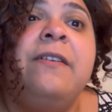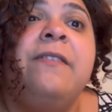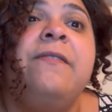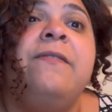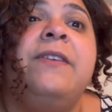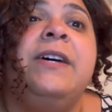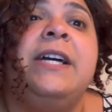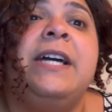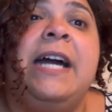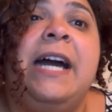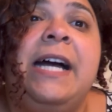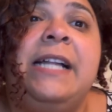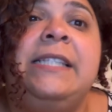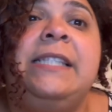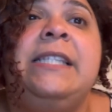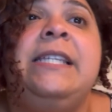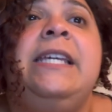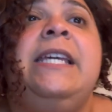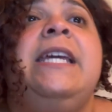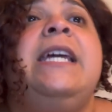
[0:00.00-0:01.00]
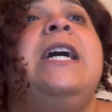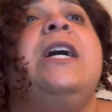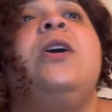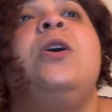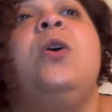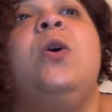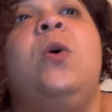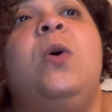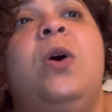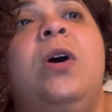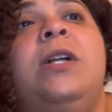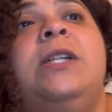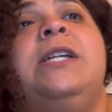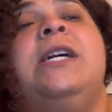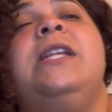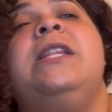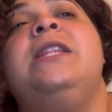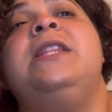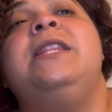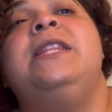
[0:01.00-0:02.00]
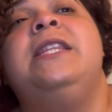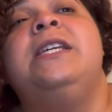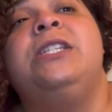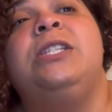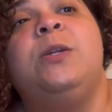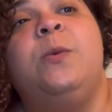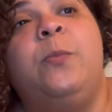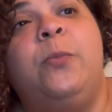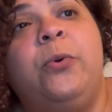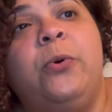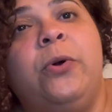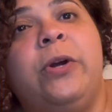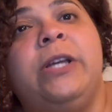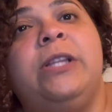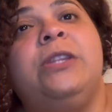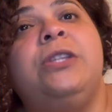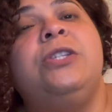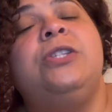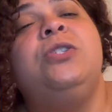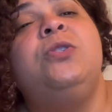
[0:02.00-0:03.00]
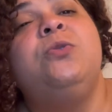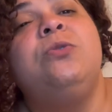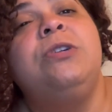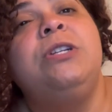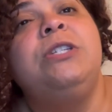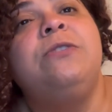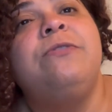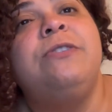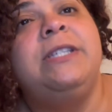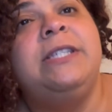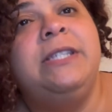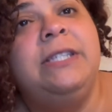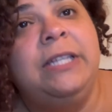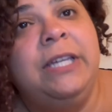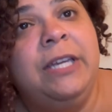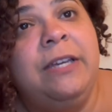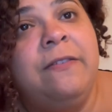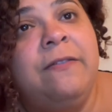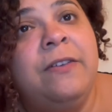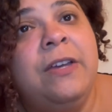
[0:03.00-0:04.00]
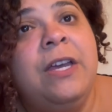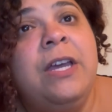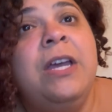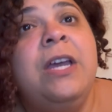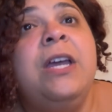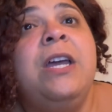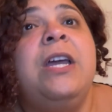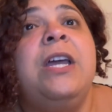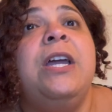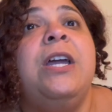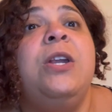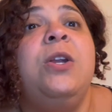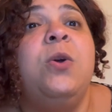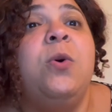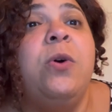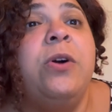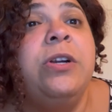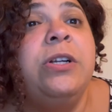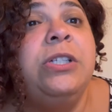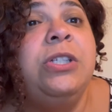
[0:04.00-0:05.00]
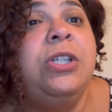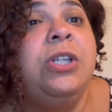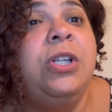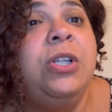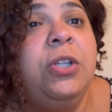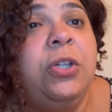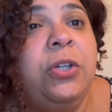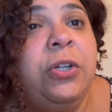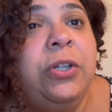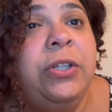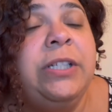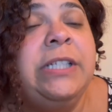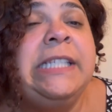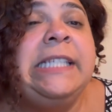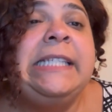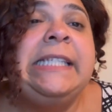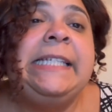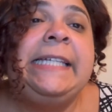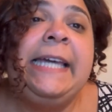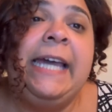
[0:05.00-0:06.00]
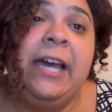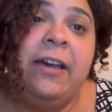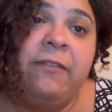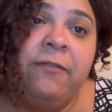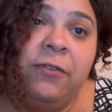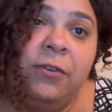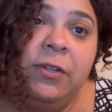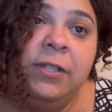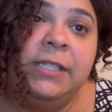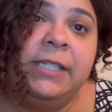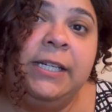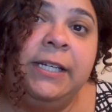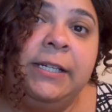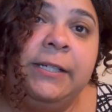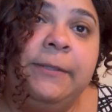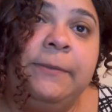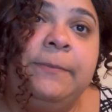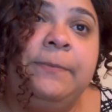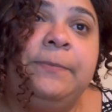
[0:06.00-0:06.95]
Vygotsky called the support the students receive in order to learn scaffolding.